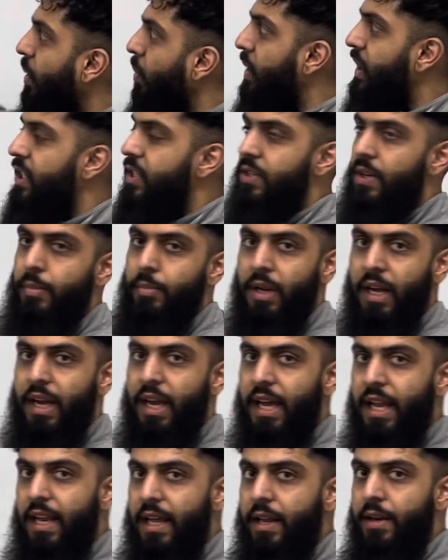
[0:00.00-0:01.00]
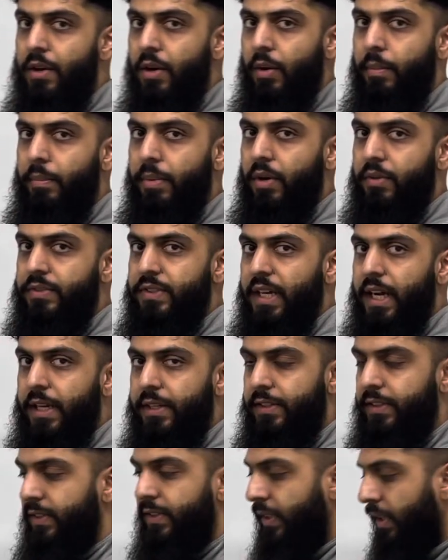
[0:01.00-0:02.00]
we need to apply ln on both
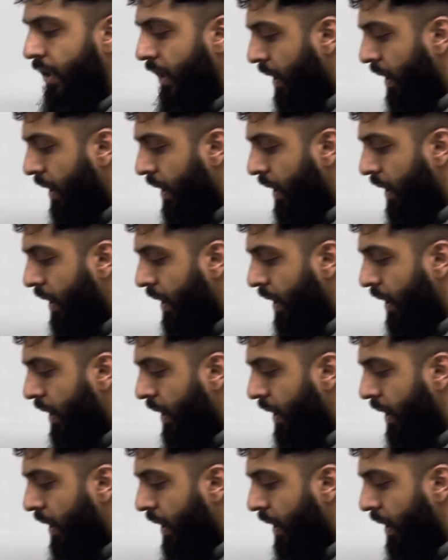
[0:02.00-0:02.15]
sides.